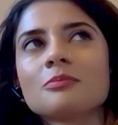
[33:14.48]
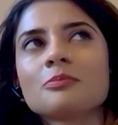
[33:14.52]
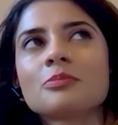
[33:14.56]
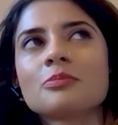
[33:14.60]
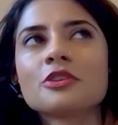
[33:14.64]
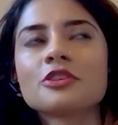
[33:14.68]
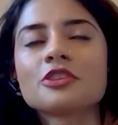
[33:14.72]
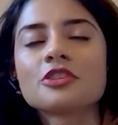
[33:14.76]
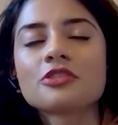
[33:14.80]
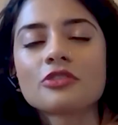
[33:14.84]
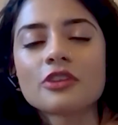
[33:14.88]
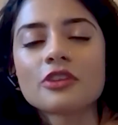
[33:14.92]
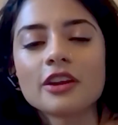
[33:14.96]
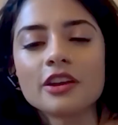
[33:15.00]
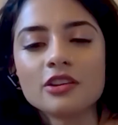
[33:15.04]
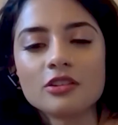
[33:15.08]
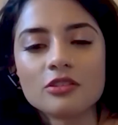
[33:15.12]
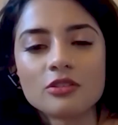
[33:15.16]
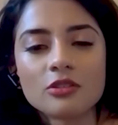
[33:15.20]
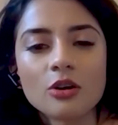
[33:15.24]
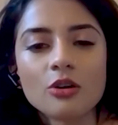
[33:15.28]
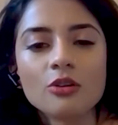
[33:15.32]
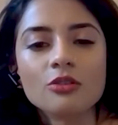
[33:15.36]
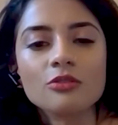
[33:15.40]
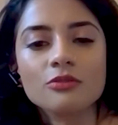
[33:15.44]
portray
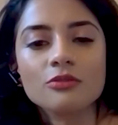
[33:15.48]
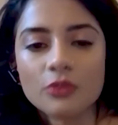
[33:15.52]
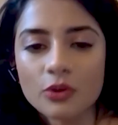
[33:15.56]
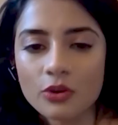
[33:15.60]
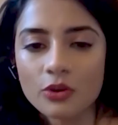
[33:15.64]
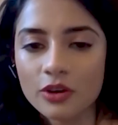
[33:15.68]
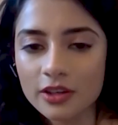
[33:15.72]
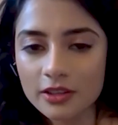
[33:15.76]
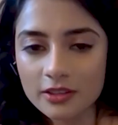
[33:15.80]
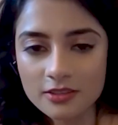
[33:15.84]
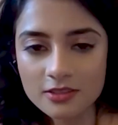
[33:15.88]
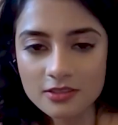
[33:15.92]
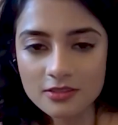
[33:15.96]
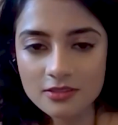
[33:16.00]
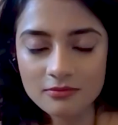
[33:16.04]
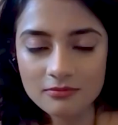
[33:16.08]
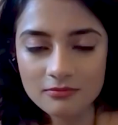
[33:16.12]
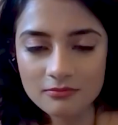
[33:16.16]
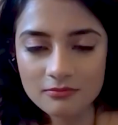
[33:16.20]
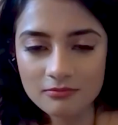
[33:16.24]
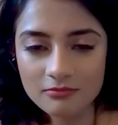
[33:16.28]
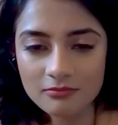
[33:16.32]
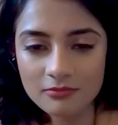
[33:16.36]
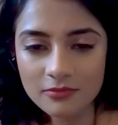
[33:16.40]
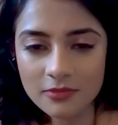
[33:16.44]
your own voice
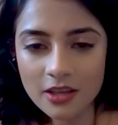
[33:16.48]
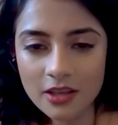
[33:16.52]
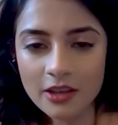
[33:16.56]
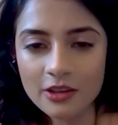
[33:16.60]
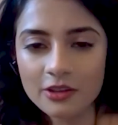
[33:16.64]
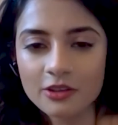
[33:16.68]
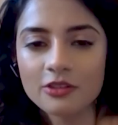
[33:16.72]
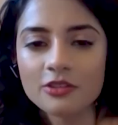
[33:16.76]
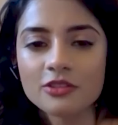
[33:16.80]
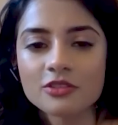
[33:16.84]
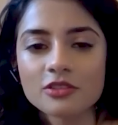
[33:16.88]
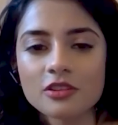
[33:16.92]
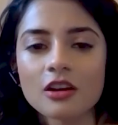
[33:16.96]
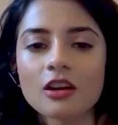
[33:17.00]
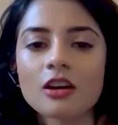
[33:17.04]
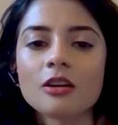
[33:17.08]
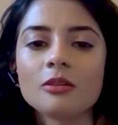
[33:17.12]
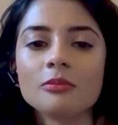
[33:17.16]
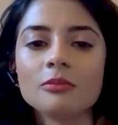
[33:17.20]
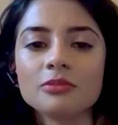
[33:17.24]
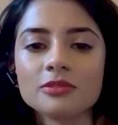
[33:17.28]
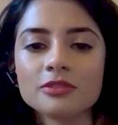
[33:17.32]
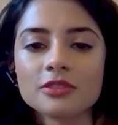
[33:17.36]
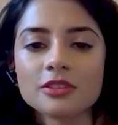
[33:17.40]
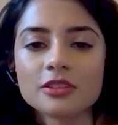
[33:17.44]
at your
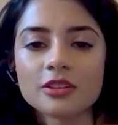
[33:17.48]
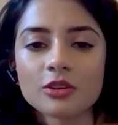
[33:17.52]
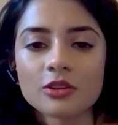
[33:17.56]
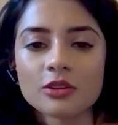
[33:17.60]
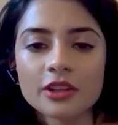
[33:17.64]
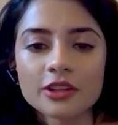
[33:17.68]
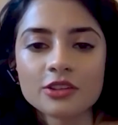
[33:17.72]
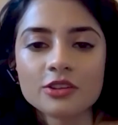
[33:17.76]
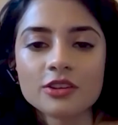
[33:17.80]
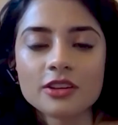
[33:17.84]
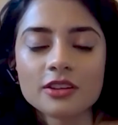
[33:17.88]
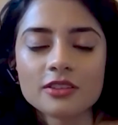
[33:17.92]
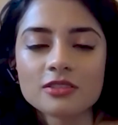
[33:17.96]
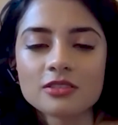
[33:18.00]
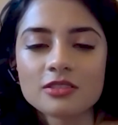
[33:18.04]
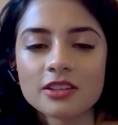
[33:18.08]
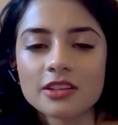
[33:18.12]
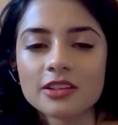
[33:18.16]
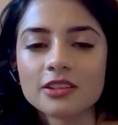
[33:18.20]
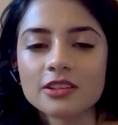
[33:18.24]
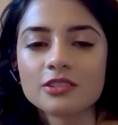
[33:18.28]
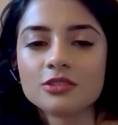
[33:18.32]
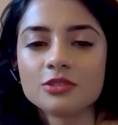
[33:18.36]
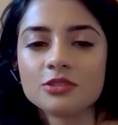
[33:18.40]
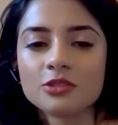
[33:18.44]
job, you know, like you get to
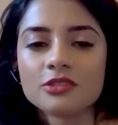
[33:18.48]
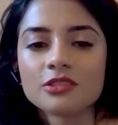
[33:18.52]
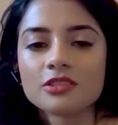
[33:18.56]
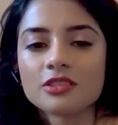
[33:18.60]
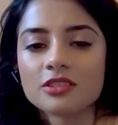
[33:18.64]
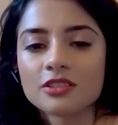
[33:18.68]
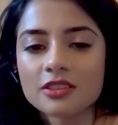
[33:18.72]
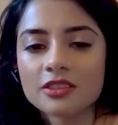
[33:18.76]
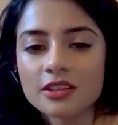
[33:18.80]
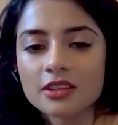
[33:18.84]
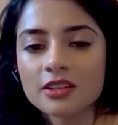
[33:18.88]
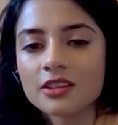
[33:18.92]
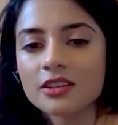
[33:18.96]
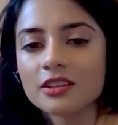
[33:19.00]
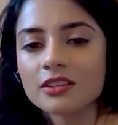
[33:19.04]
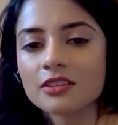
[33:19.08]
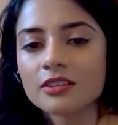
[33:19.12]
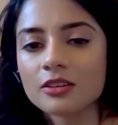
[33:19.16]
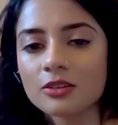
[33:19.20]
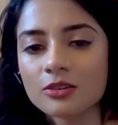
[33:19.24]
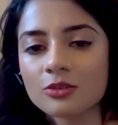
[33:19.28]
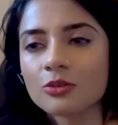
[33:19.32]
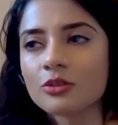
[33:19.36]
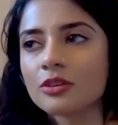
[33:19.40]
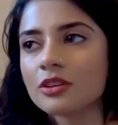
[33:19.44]
like do your thing
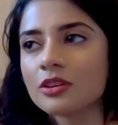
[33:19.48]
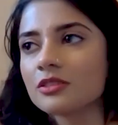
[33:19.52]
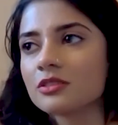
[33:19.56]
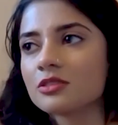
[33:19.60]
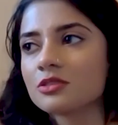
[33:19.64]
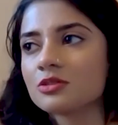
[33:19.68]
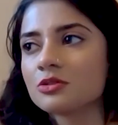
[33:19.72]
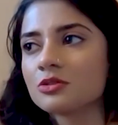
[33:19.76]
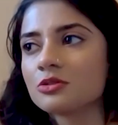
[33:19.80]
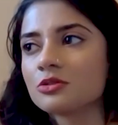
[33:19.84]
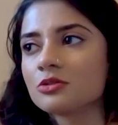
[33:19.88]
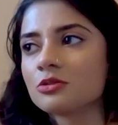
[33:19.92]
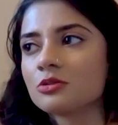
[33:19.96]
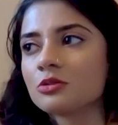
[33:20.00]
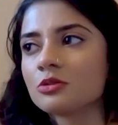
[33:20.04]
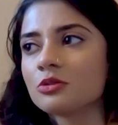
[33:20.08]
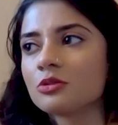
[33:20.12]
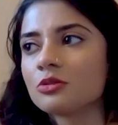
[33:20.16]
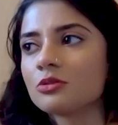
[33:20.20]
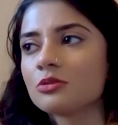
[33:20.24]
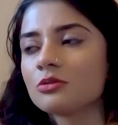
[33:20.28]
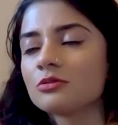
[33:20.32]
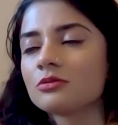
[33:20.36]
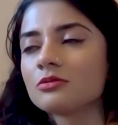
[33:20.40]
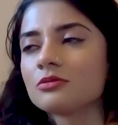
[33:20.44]
according to
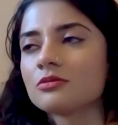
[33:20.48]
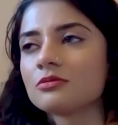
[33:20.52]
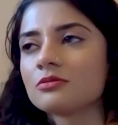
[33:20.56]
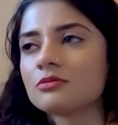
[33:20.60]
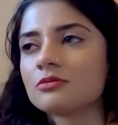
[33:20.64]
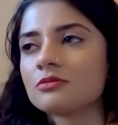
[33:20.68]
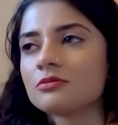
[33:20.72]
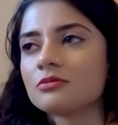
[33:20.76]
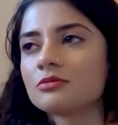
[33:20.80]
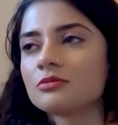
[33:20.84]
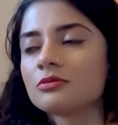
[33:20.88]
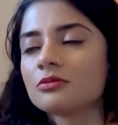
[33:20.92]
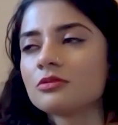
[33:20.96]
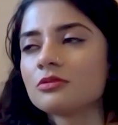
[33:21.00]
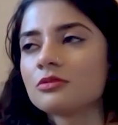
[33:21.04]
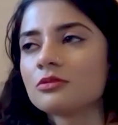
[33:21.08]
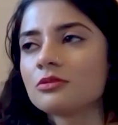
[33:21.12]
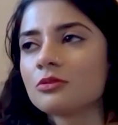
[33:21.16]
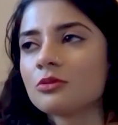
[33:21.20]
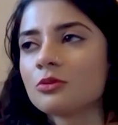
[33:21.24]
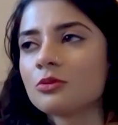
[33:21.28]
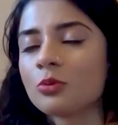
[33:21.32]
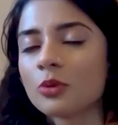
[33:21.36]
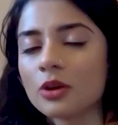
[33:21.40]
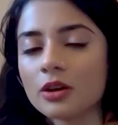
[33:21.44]

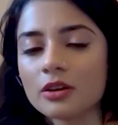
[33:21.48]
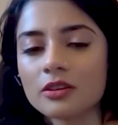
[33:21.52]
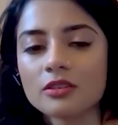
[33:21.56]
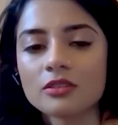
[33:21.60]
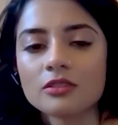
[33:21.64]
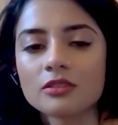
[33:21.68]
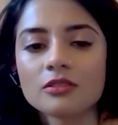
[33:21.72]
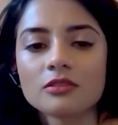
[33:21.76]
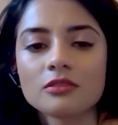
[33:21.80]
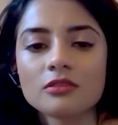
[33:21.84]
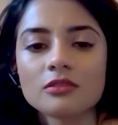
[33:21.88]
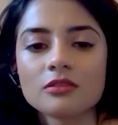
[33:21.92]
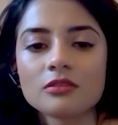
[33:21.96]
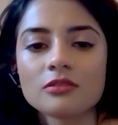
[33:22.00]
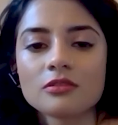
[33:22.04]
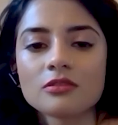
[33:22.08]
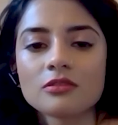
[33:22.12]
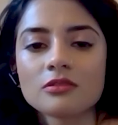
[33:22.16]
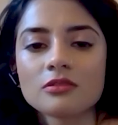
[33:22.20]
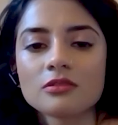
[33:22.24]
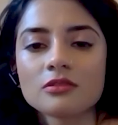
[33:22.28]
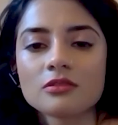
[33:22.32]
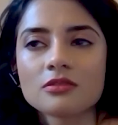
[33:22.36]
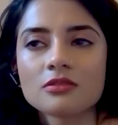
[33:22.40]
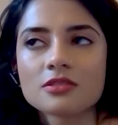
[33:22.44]
what
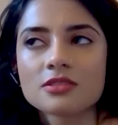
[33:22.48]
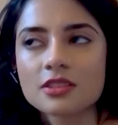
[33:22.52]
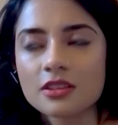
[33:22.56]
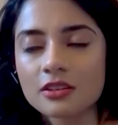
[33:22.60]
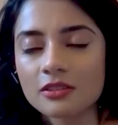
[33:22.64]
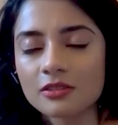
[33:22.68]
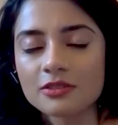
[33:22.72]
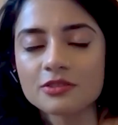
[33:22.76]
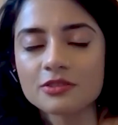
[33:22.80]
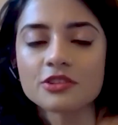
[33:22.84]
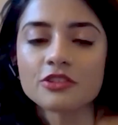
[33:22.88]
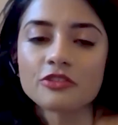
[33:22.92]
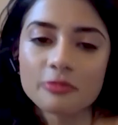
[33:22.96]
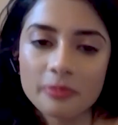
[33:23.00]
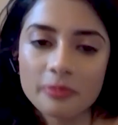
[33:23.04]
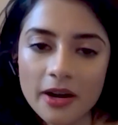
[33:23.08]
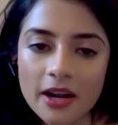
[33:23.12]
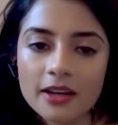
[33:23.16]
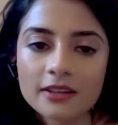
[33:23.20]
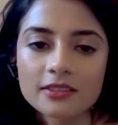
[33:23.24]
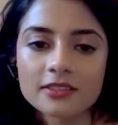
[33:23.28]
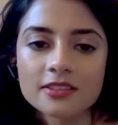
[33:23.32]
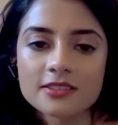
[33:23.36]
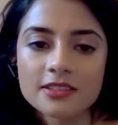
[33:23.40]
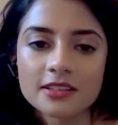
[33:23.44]
skills you
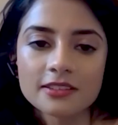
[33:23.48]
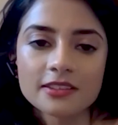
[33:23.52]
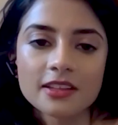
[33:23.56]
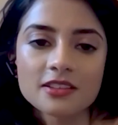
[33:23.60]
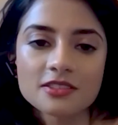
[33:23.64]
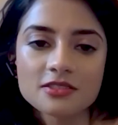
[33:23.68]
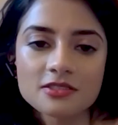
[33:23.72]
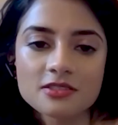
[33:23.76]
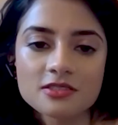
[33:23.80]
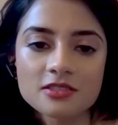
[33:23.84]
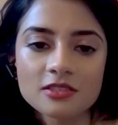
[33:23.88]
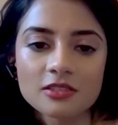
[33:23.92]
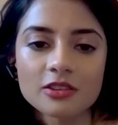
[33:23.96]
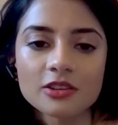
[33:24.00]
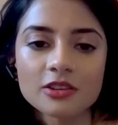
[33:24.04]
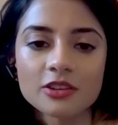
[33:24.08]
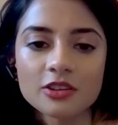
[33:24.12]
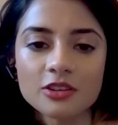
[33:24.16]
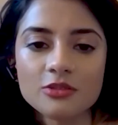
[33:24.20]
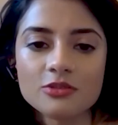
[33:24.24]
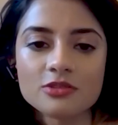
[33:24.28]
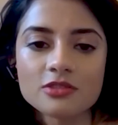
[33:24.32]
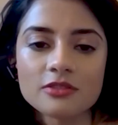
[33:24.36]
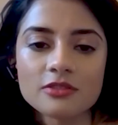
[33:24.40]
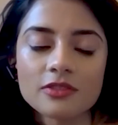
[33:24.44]
practice. Like that's still a
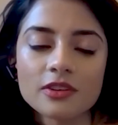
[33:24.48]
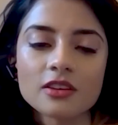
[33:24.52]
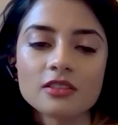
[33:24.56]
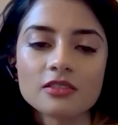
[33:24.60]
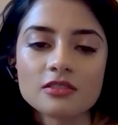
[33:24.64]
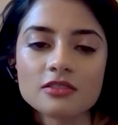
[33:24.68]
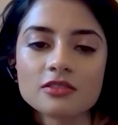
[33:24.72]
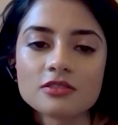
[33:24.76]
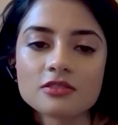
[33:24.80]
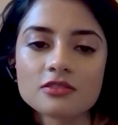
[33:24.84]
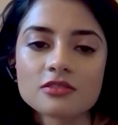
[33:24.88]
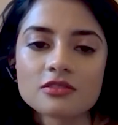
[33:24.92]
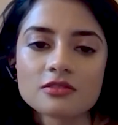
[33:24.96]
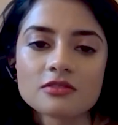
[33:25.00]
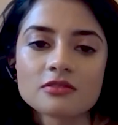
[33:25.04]
huge advantage.